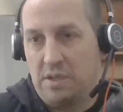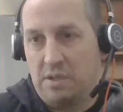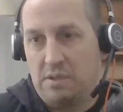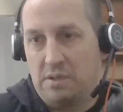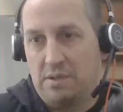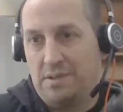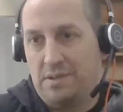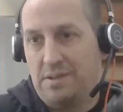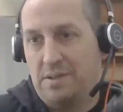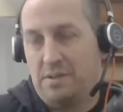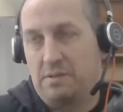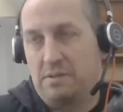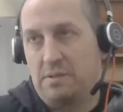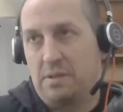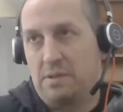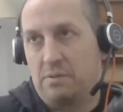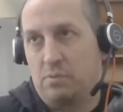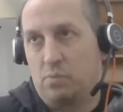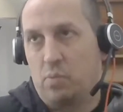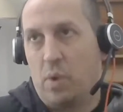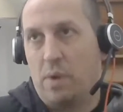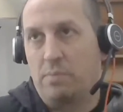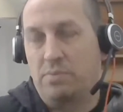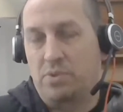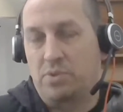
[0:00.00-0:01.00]

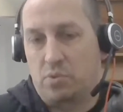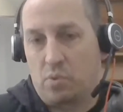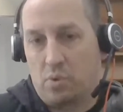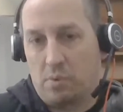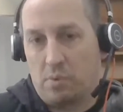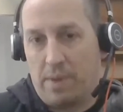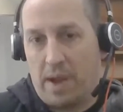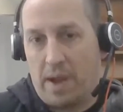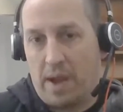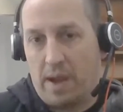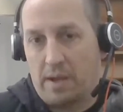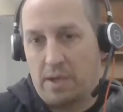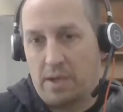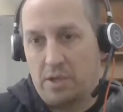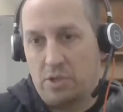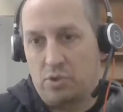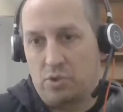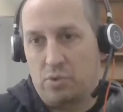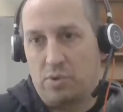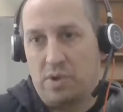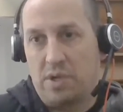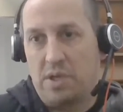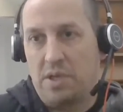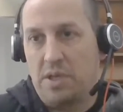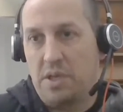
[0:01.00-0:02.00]
a web store
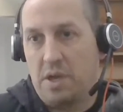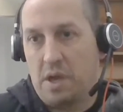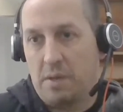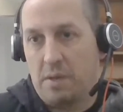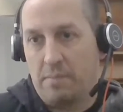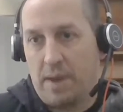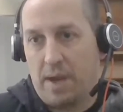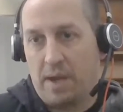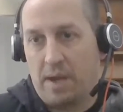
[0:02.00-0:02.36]
package or EDI